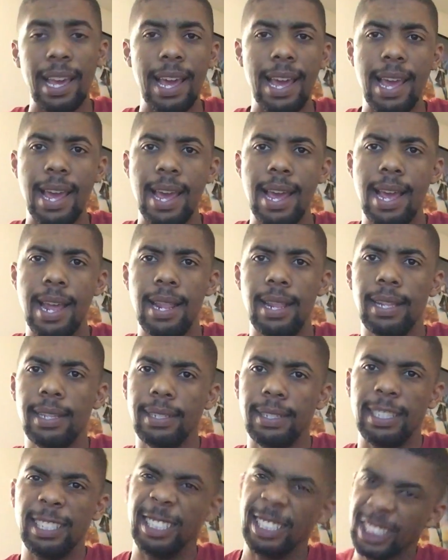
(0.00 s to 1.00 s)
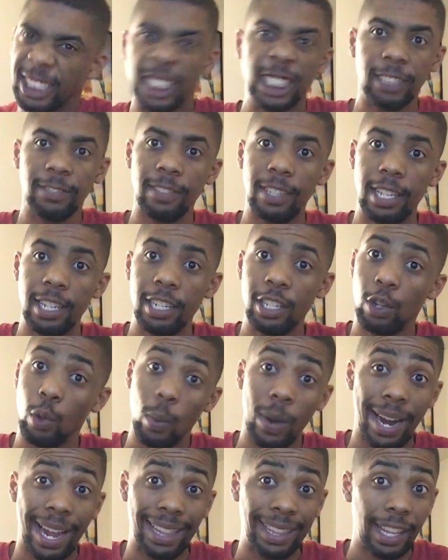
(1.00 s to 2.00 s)
and let's dive into
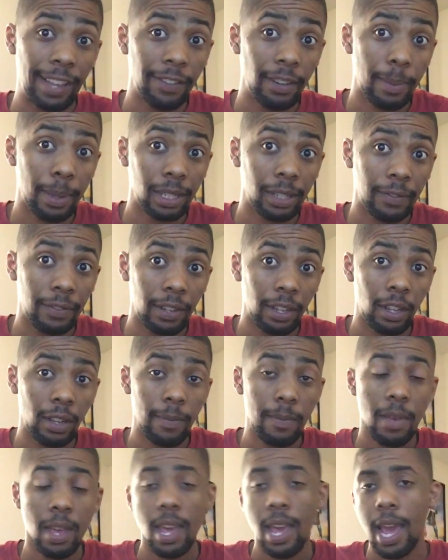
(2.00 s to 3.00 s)
what I loved about the film